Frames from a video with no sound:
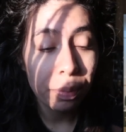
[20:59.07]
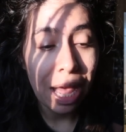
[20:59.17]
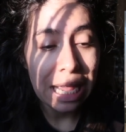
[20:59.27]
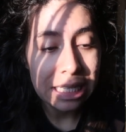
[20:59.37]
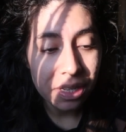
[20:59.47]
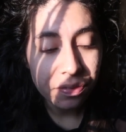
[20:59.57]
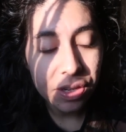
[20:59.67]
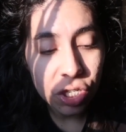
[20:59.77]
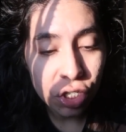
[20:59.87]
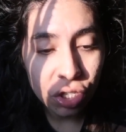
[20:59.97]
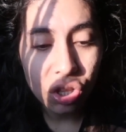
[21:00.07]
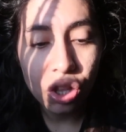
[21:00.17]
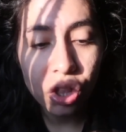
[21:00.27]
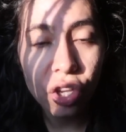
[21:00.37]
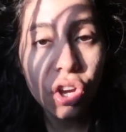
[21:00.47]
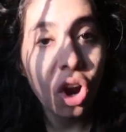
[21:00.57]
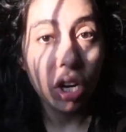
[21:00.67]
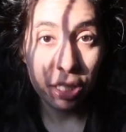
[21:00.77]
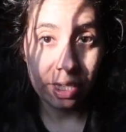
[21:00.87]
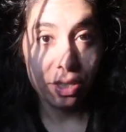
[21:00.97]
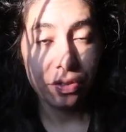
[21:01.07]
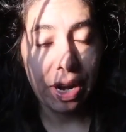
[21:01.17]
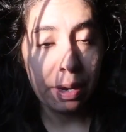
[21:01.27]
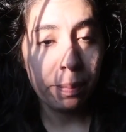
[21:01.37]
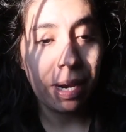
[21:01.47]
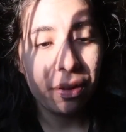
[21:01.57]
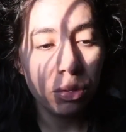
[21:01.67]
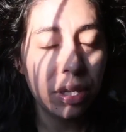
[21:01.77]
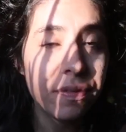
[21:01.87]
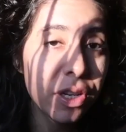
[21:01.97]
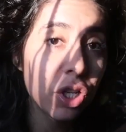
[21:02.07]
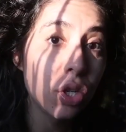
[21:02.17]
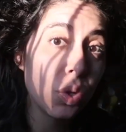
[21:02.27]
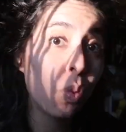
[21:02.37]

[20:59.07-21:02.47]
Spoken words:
But I did finish the garland, right? But I only finished